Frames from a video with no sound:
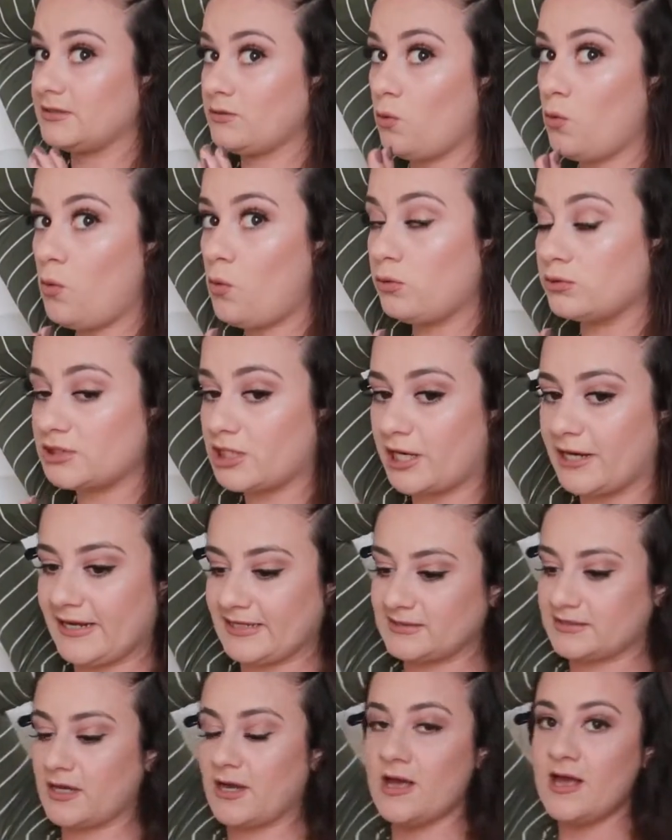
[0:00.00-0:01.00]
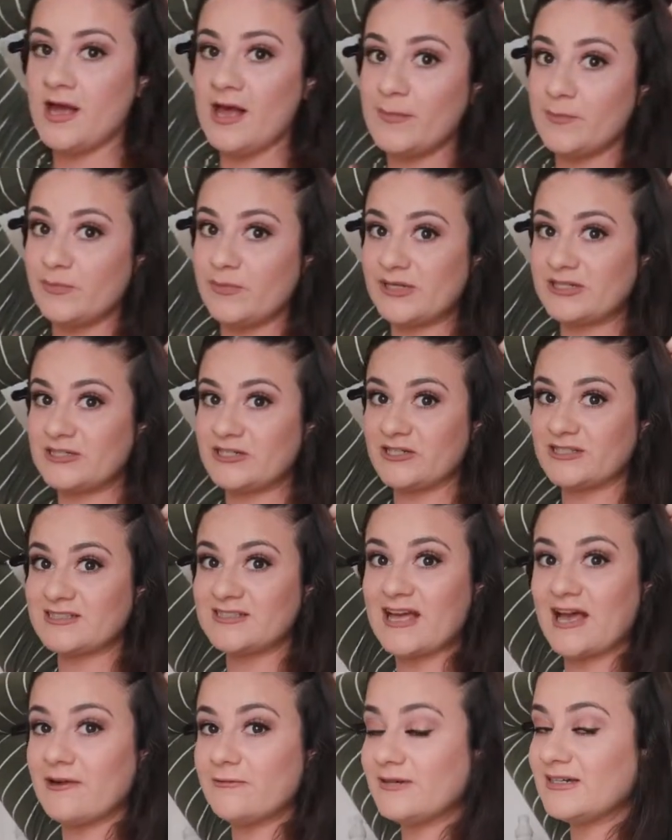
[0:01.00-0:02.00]
Ooh, sorry guys, I'm gonna turn
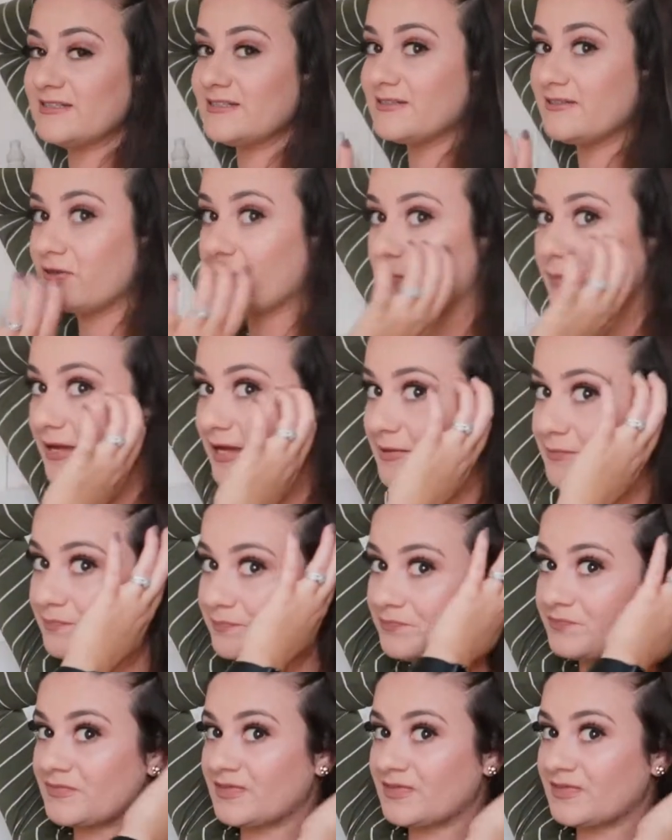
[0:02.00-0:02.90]
sideways a little bit.